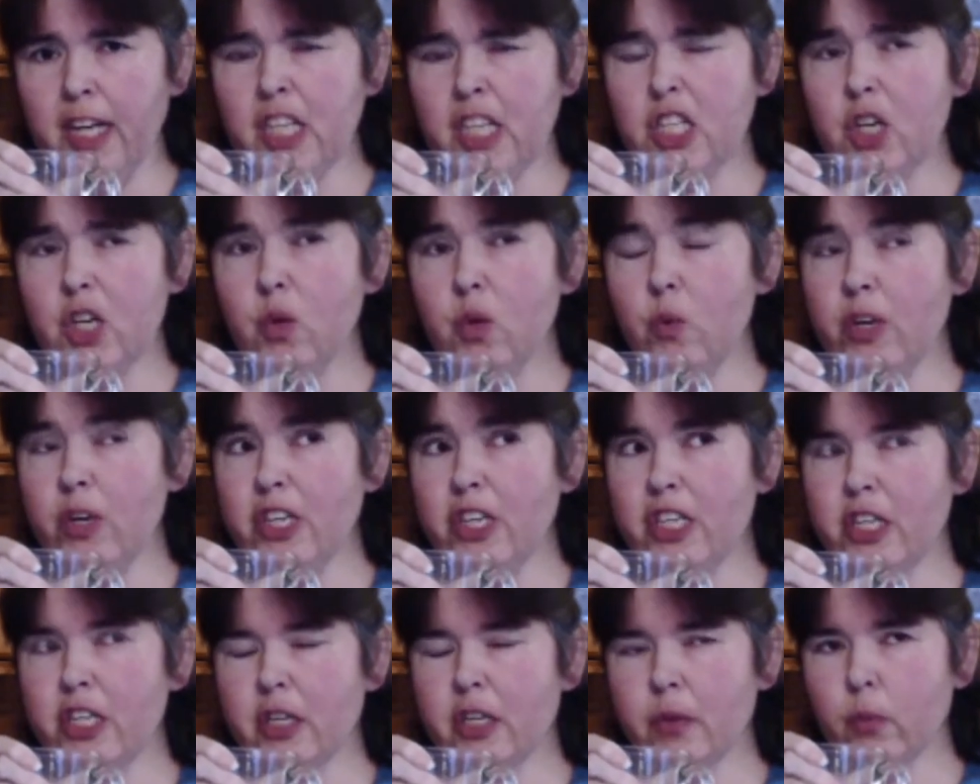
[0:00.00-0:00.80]
And I so
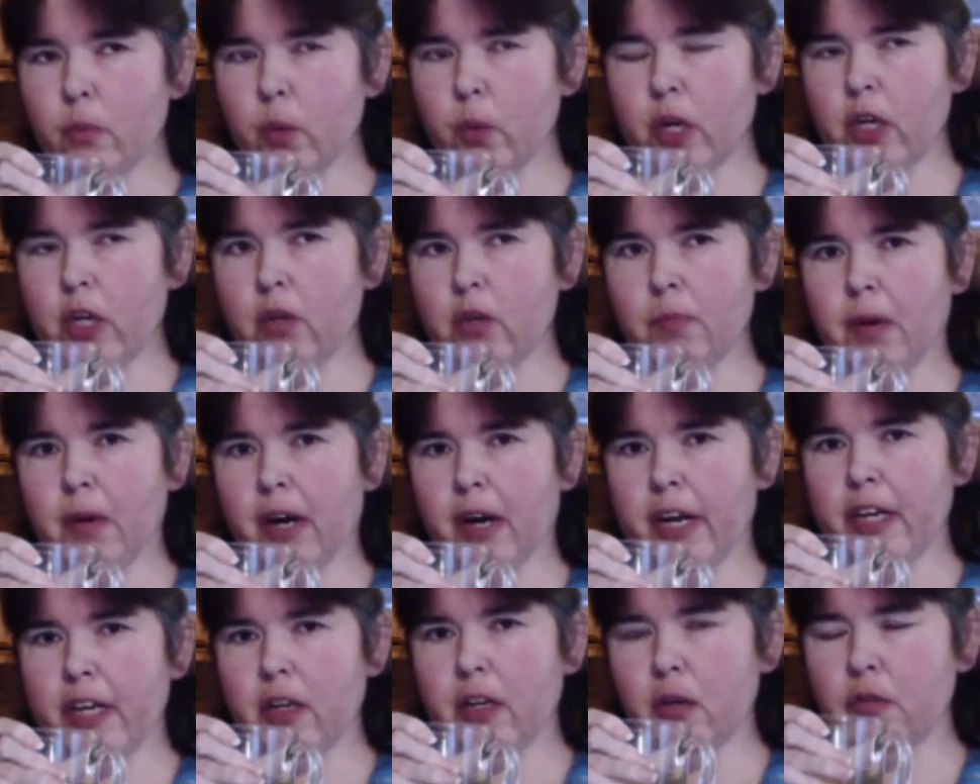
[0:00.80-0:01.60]
wish we
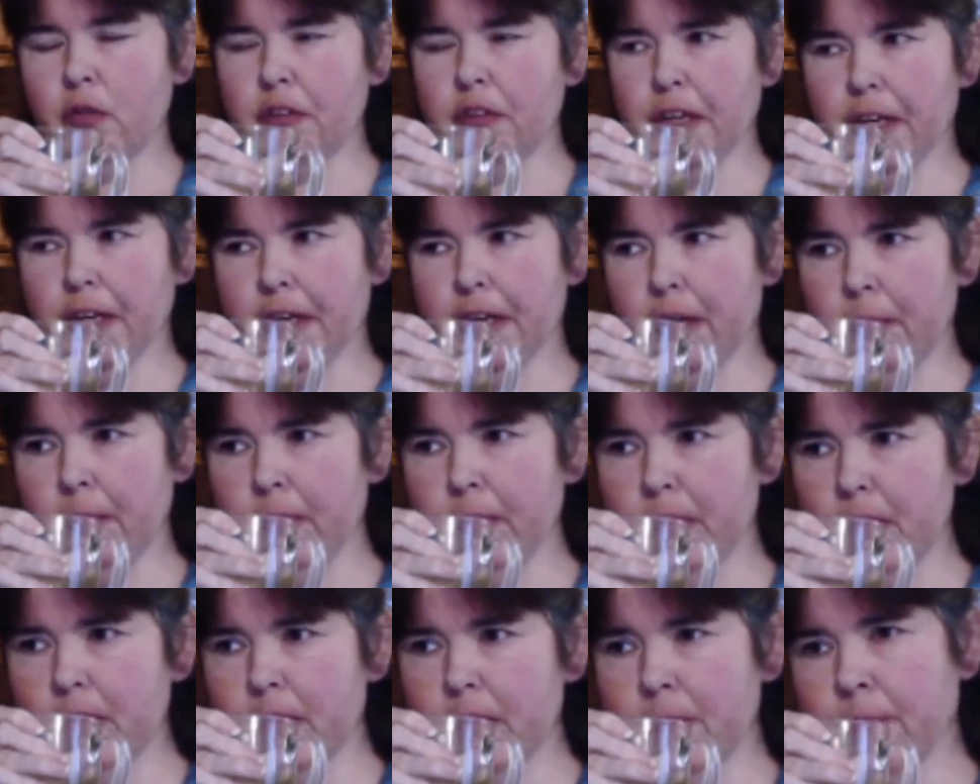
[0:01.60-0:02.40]
could buy it over
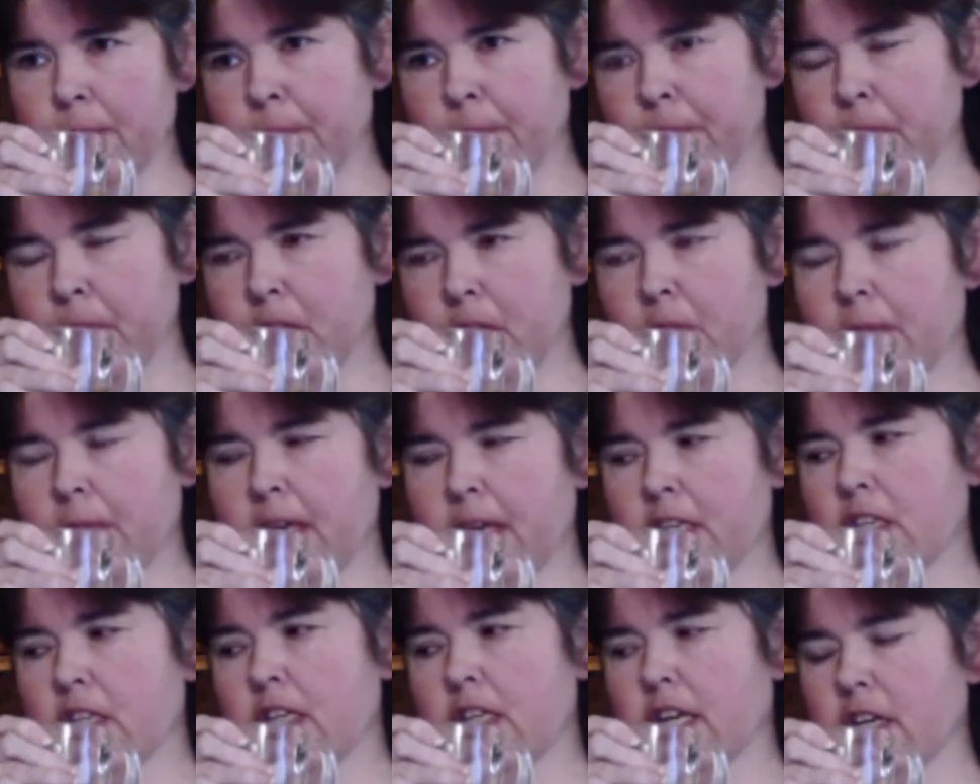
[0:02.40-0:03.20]
here, but
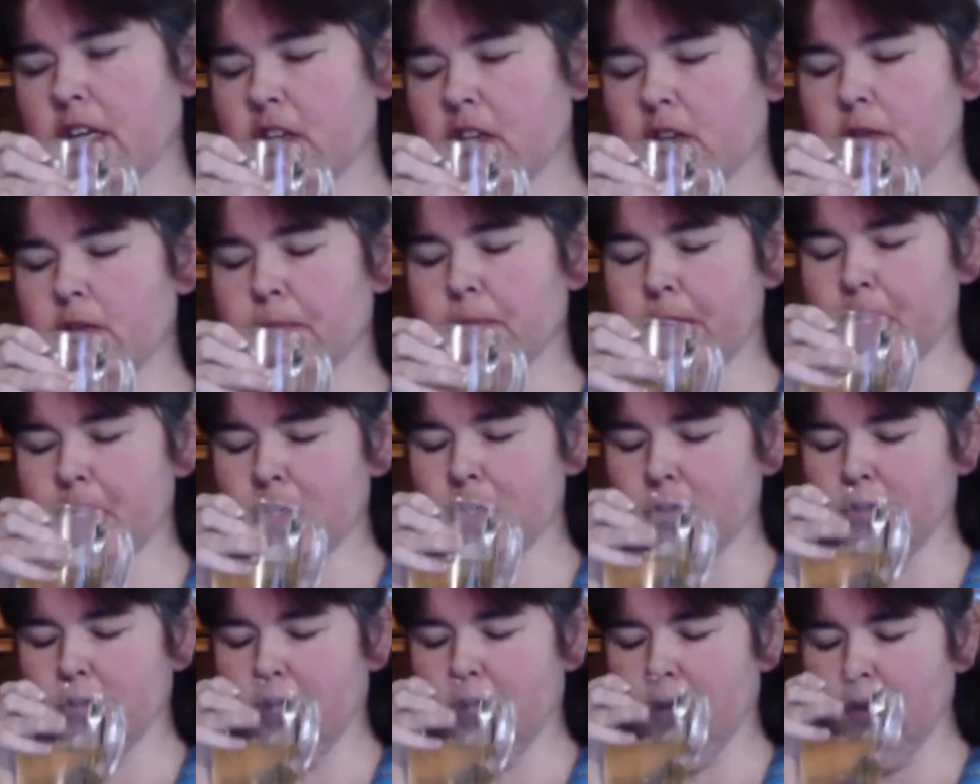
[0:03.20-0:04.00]
it makes it extra
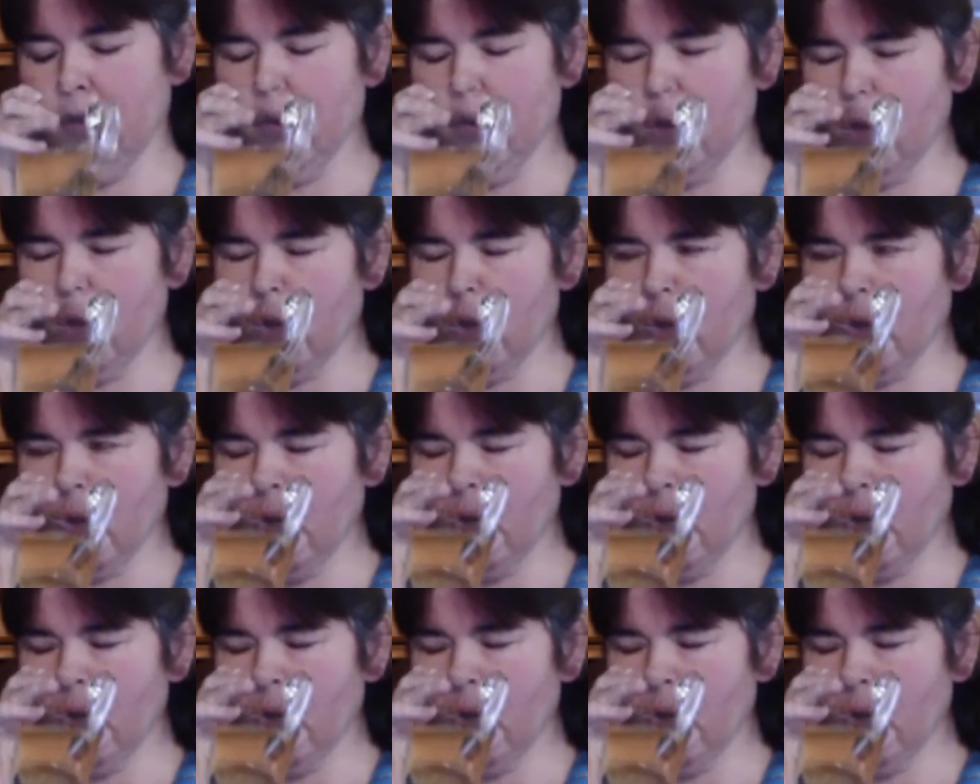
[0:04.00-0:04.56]
special now.